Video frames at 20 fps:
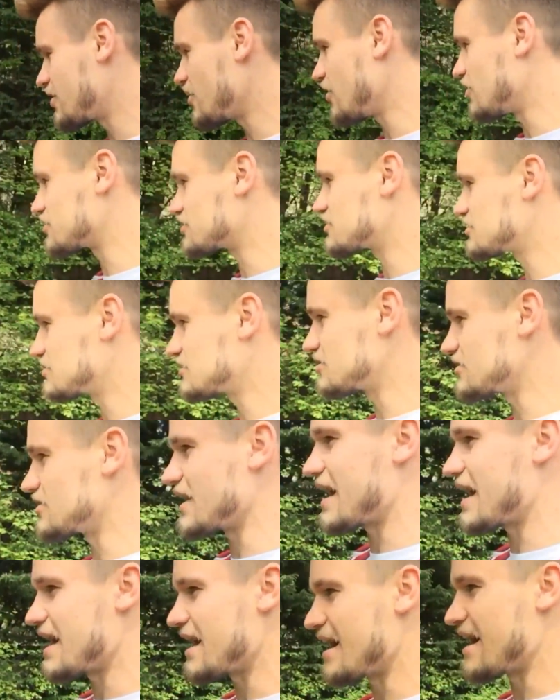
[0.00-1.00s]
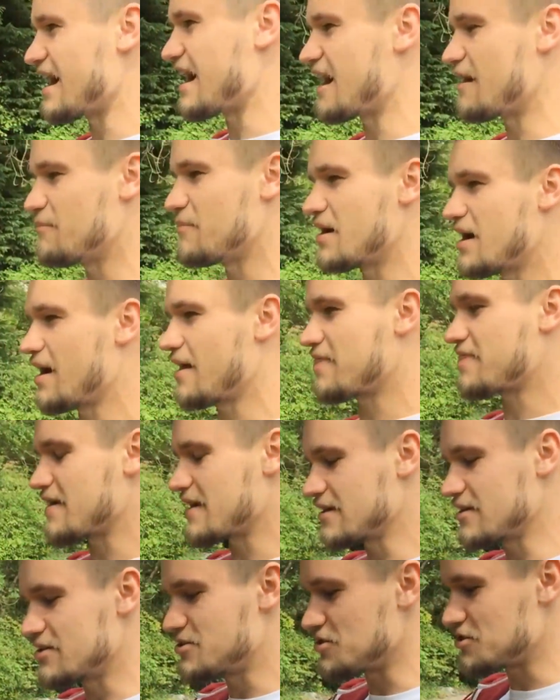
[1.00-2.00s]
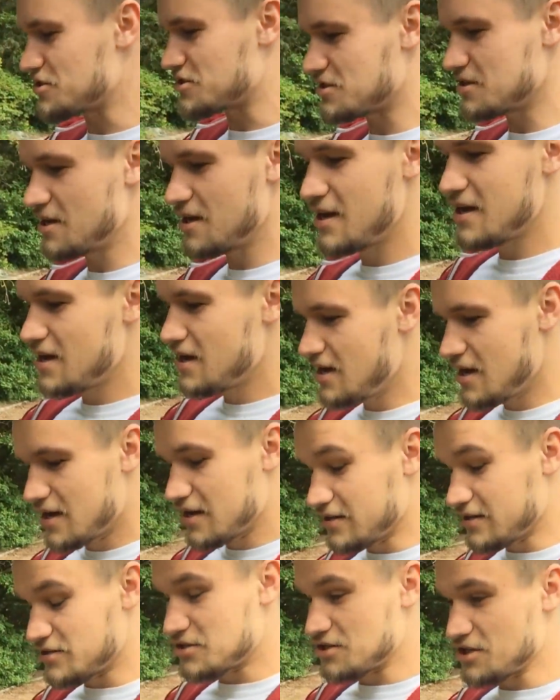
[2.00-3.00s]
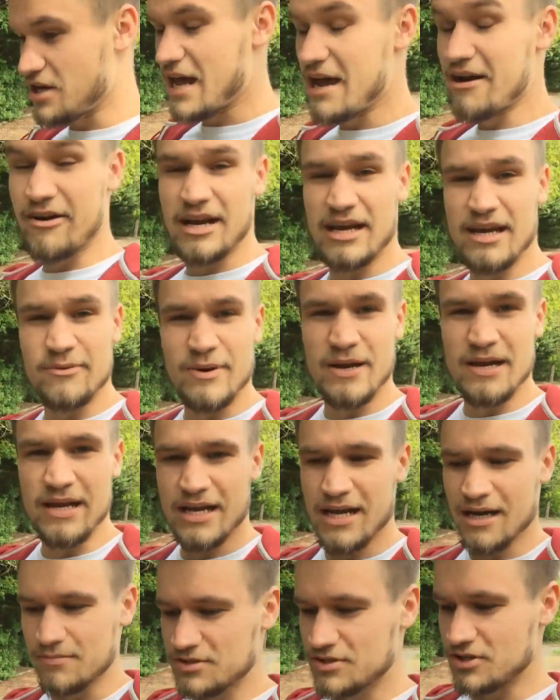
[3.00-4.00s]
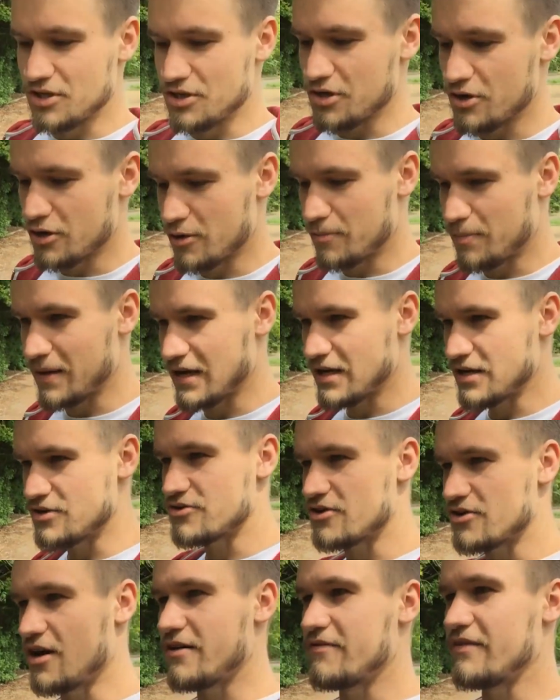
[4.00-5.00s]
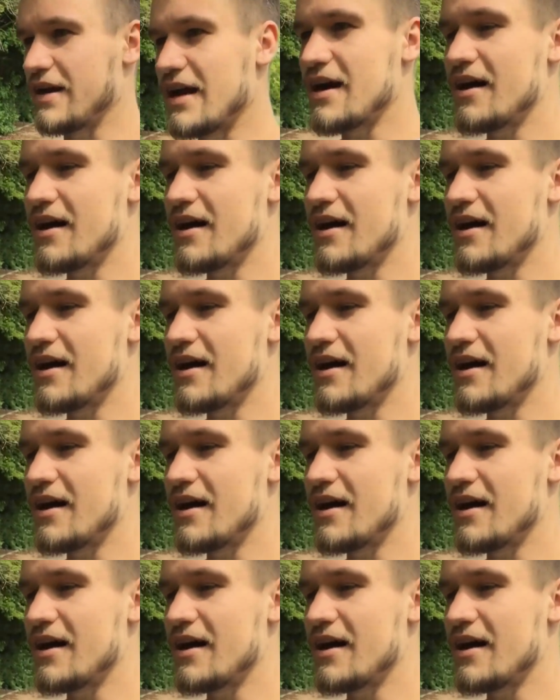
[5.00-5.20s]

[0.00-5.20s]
costs that I think are just generic when it comes to European driving.